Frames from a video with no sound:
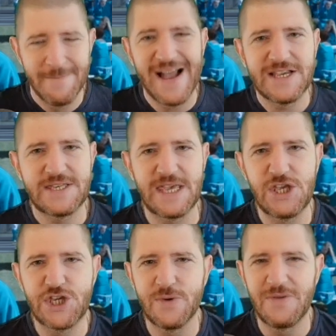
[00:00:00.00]

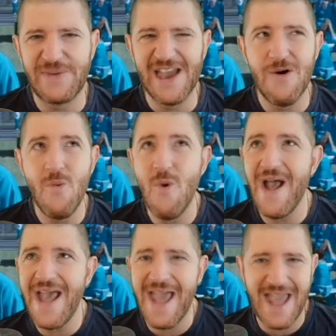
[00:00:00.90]
Maxine, she would be a
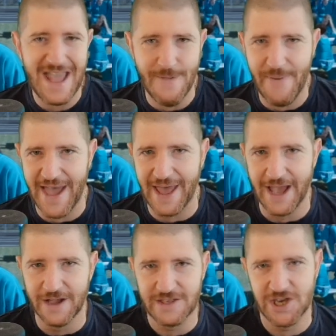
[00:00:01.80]
way
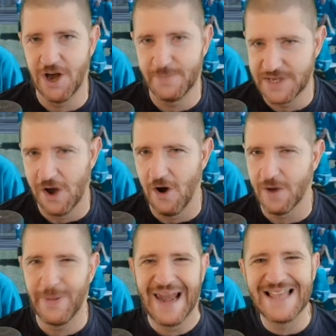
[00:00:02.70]
better top
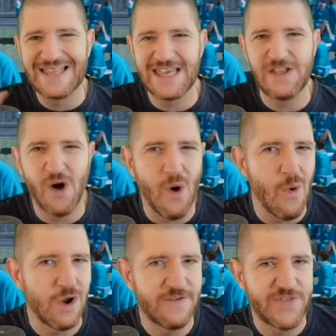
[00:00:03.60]
dog, planting
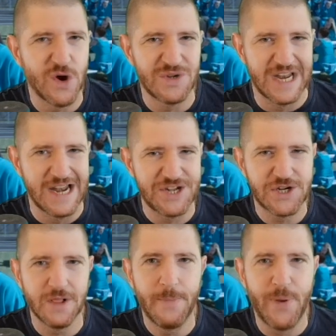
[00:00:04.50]
all of those
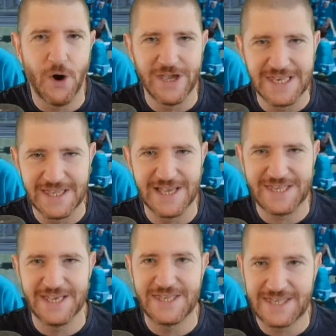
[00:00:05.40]
little
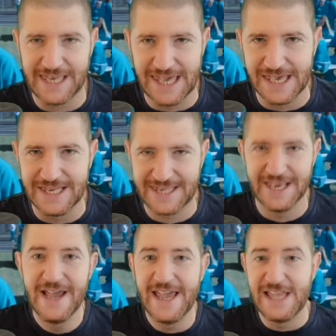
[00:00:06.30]
poisonous
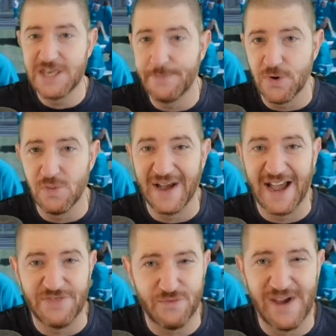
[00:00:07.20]
seeds into Boomer
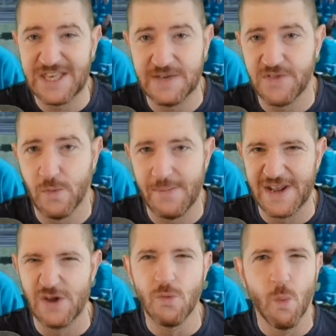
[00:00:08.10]
and the rest of the
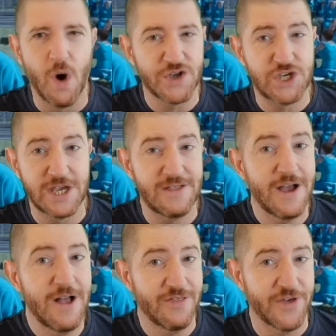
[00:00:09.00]
women and watching
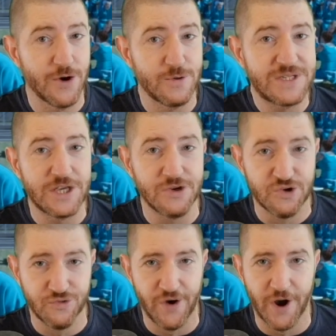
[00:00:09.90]
those
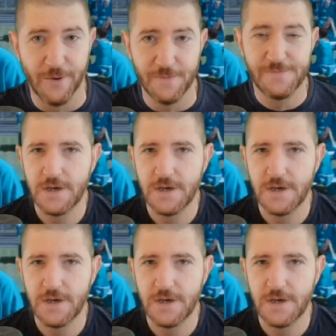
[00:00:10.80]
grow.